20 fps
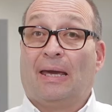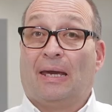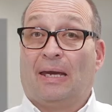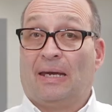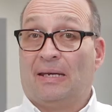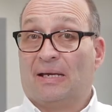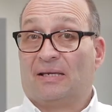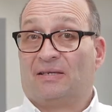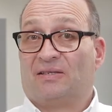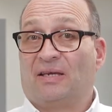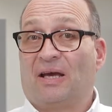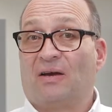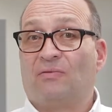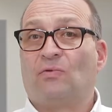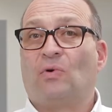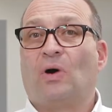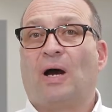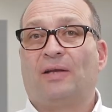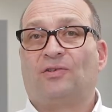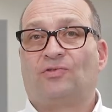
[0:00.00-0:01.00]
In a
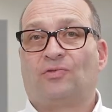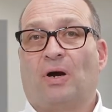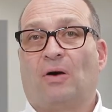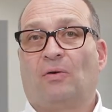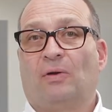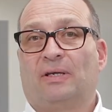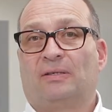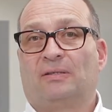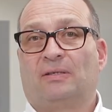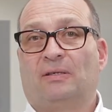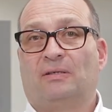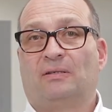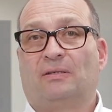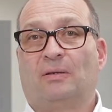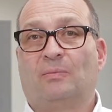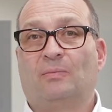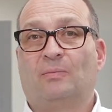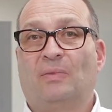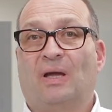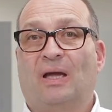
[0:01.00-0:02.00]
servo hydraulic
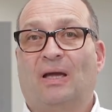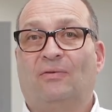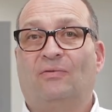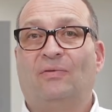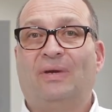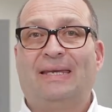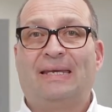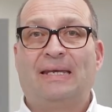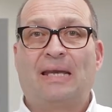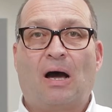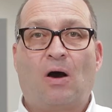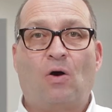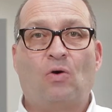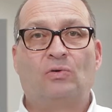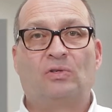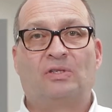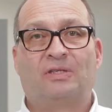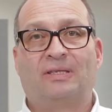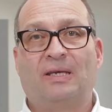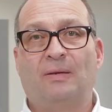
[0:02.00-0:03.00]
system, we
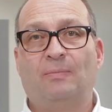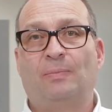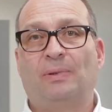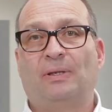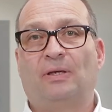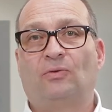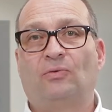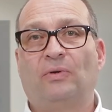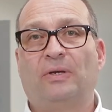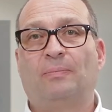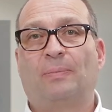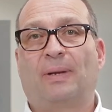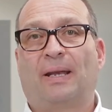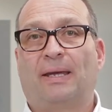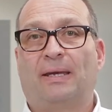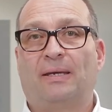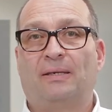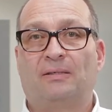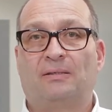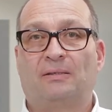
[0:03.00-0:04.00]
now simply
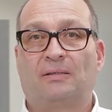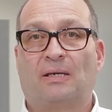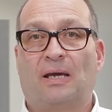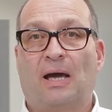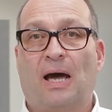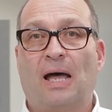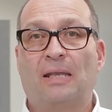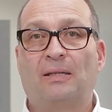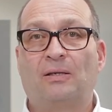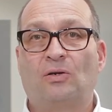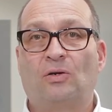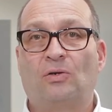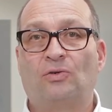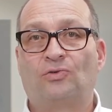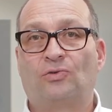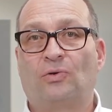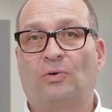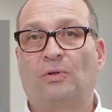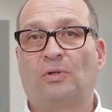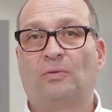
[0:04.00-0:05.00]
replace the
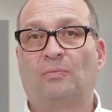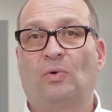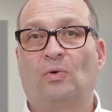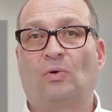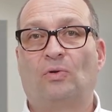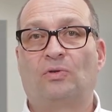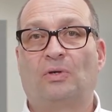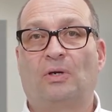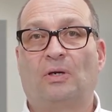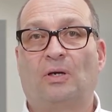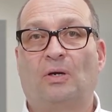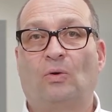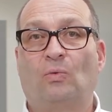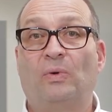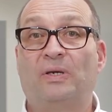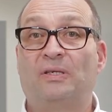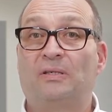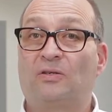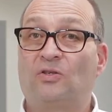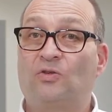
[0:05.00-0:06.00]
uncontrolled motor
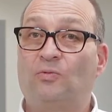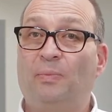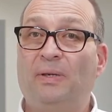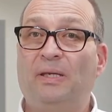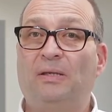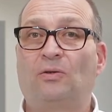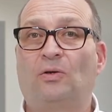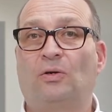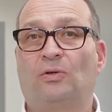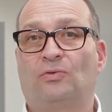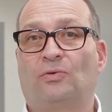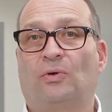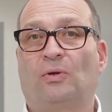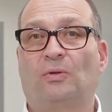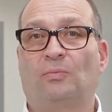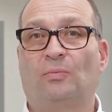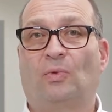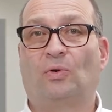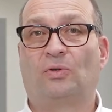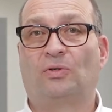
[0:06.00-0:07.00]
with a speed
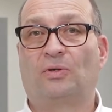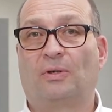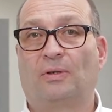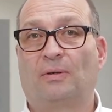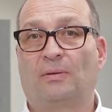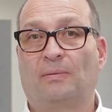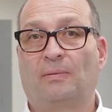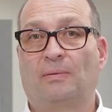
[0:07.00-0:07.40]
controlled motor.